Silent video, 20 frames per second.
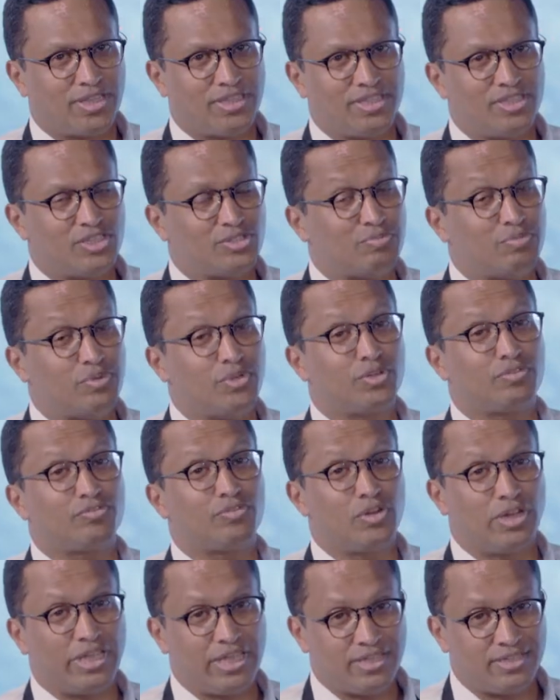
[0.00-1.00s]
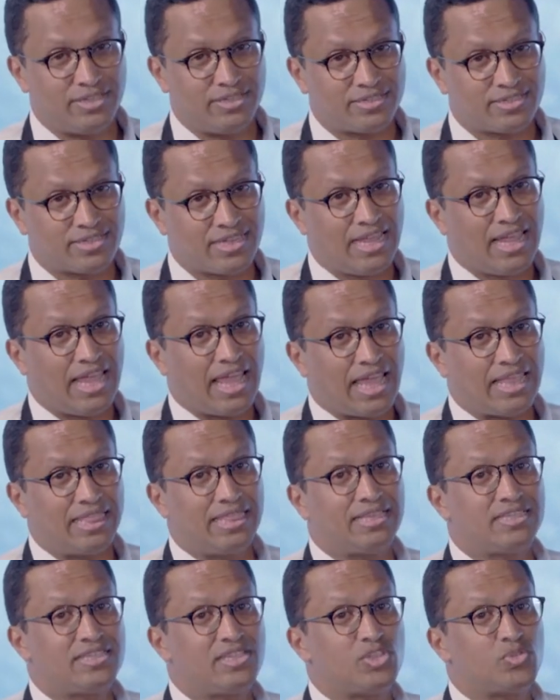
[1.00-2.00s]
in these beautiful hills, and
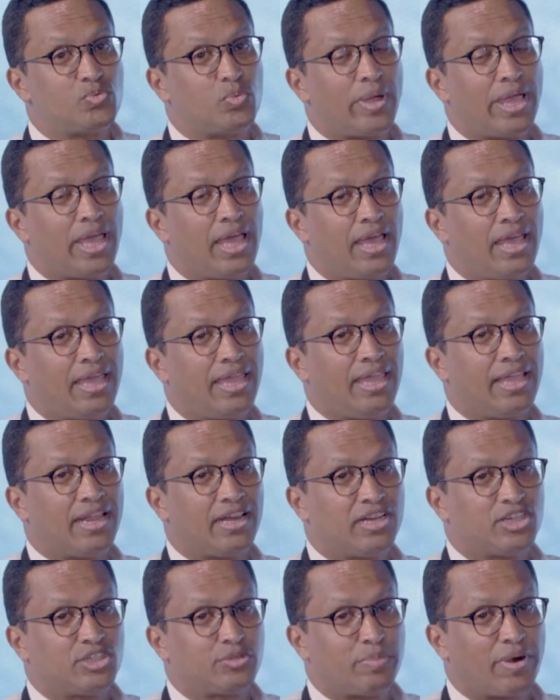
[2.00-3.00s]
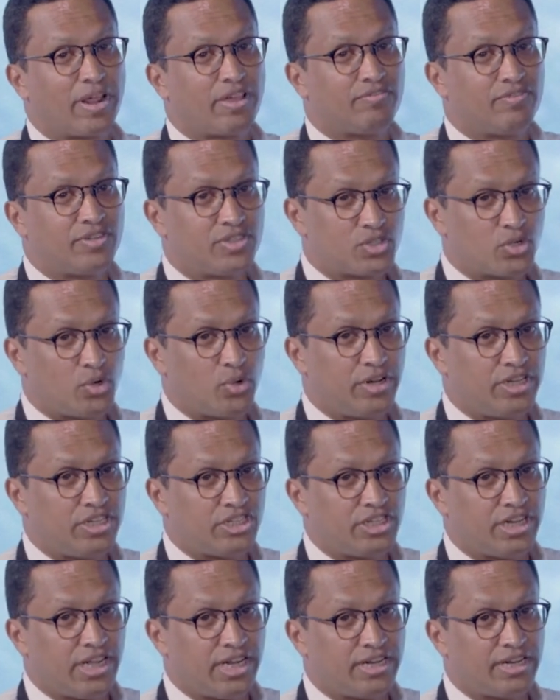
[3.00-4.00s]
this is where English breakfast
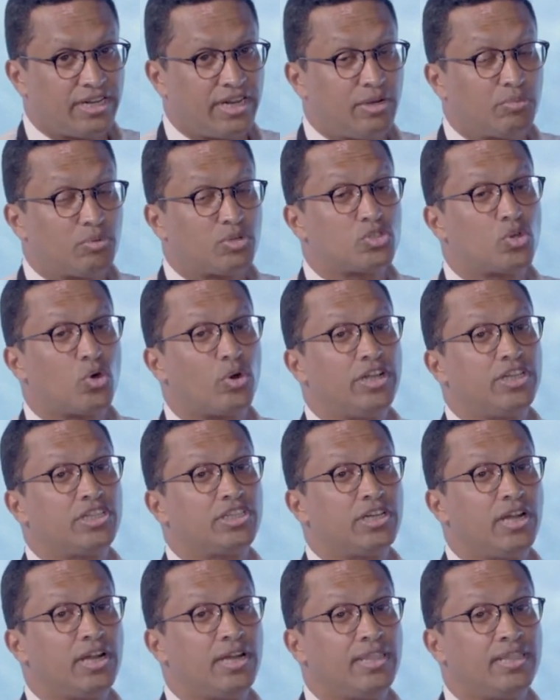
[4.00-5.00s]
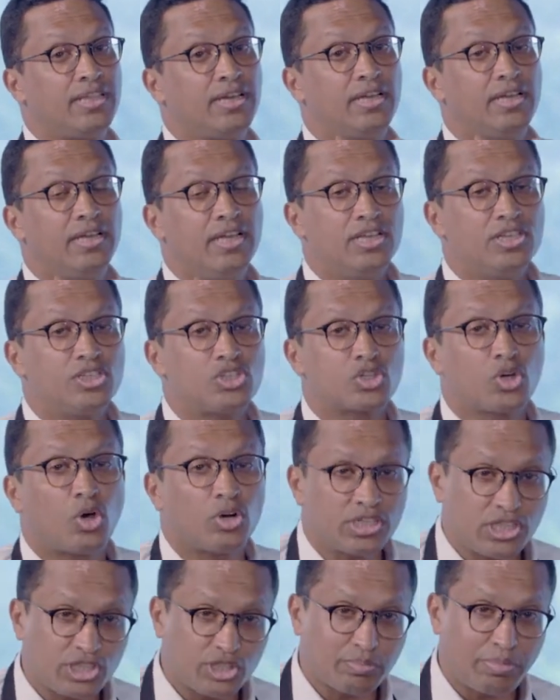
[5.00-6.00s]
originated. It was originally the
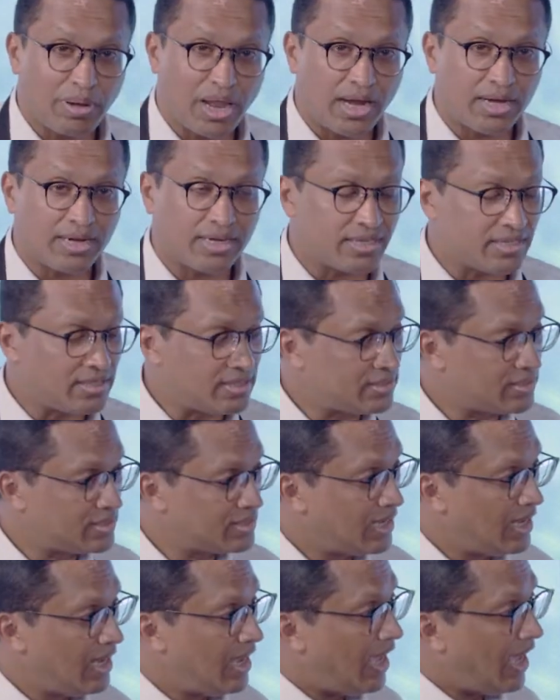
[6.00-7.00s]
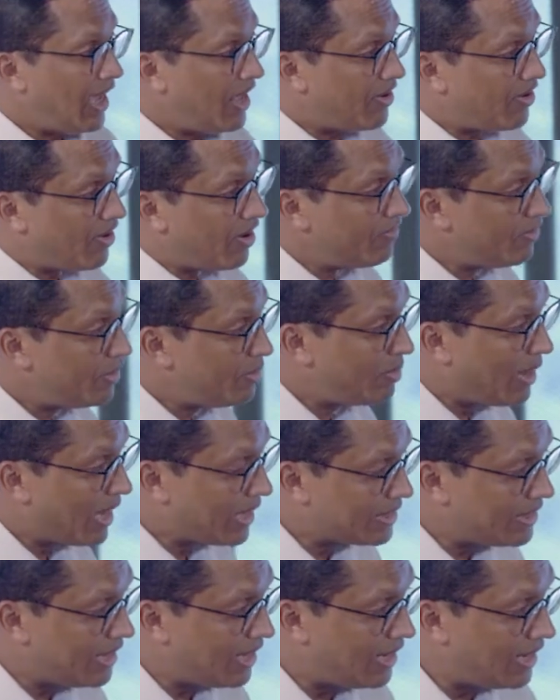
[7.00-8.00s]
Scottish planters, and Ravi,
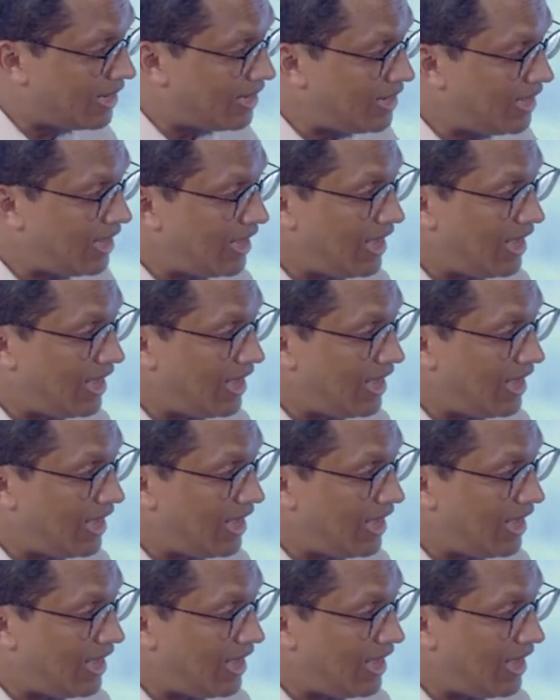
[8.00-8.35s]
back then,